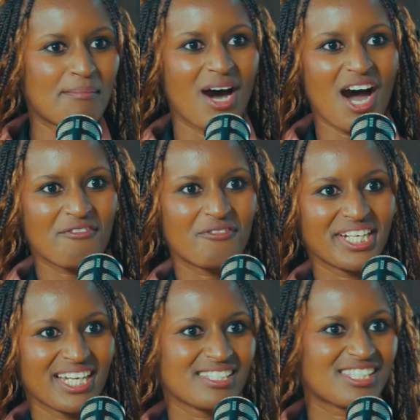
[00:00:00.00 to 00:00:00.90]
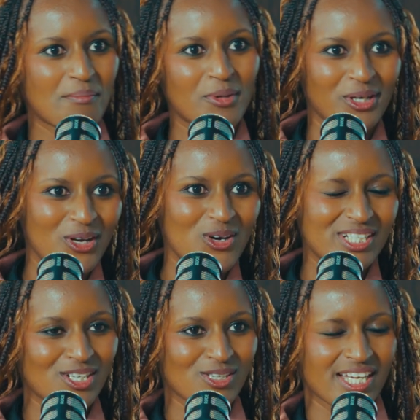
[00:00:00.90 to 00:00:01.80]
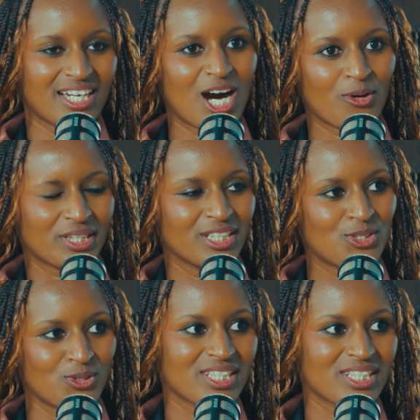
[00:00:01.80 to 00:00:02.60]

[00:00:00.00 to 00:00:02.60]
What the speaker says: are African, some are not. And I was like, how are they doing